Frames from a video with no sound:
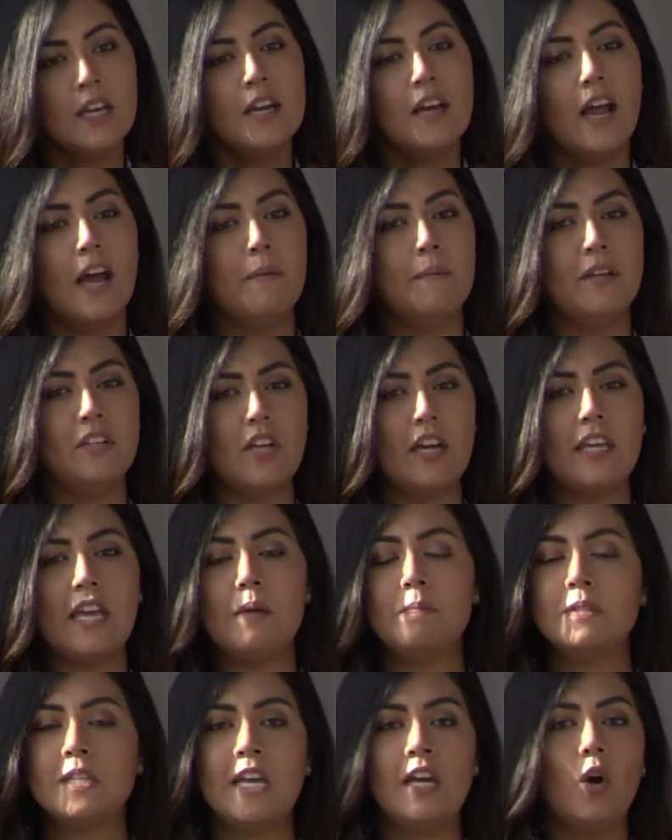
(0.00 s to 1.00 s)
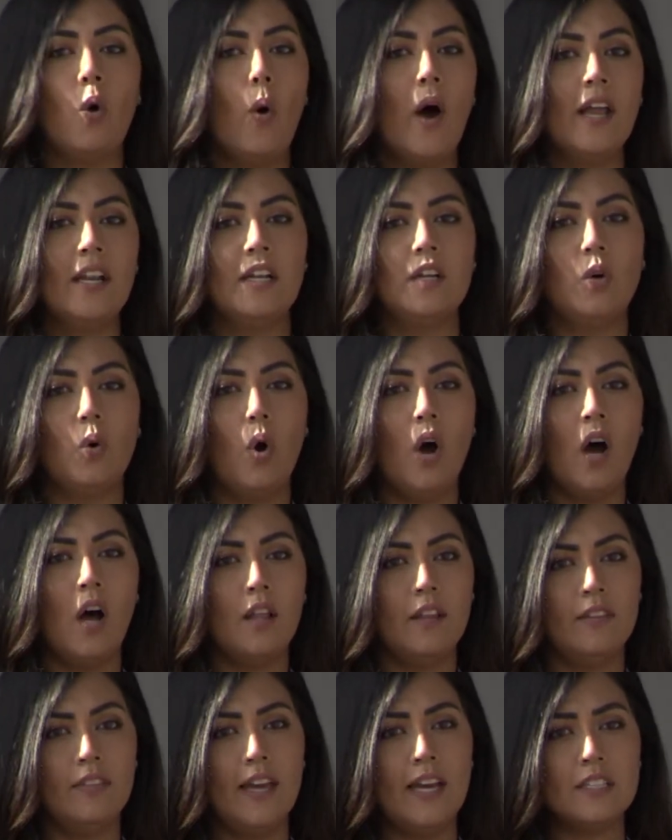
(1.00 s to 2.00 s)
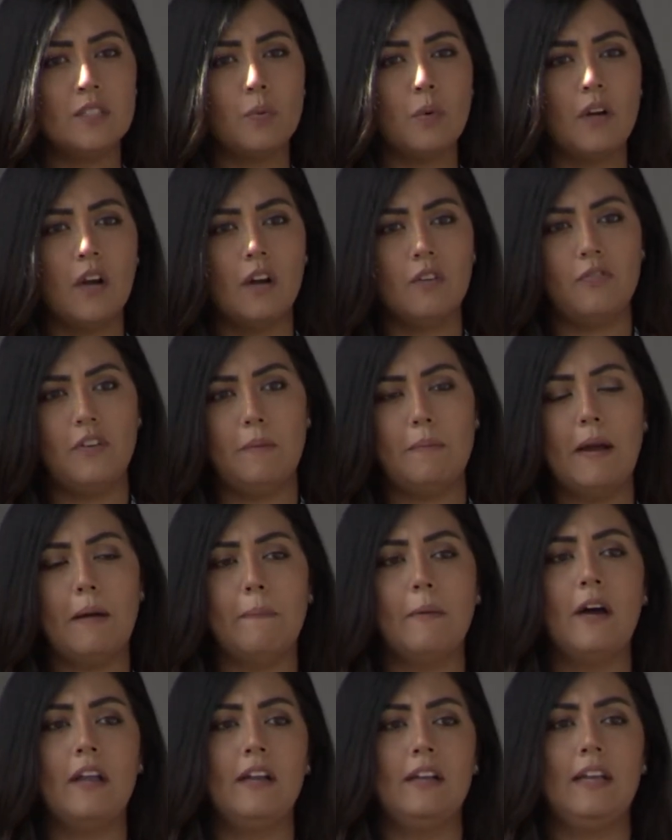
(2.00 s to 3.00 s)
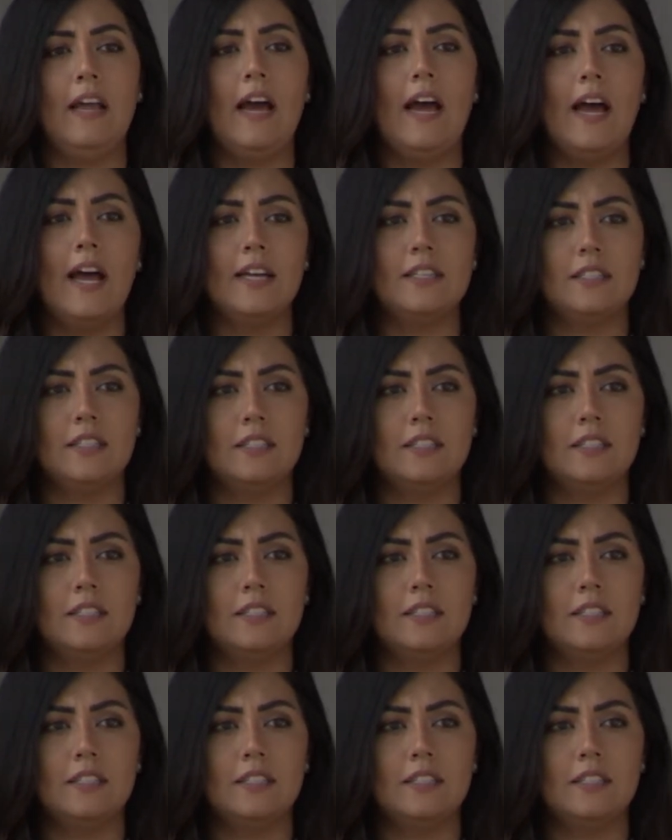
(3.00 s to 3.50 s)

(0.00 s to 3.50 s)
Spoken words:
I keep saying quant and qual, and that's what our feedback product has,